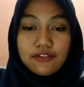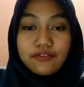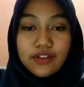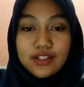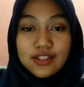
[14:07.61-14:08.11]

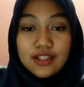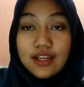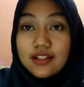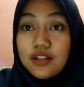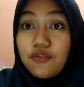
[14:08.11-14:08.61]
First
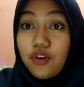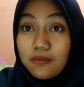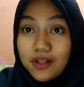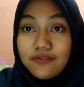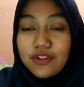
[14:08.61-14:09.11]
is
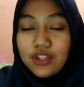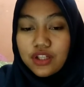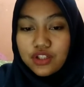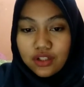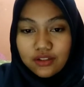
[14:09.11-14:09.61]
formal
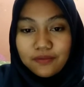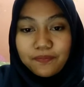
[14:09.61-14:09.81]
invitation.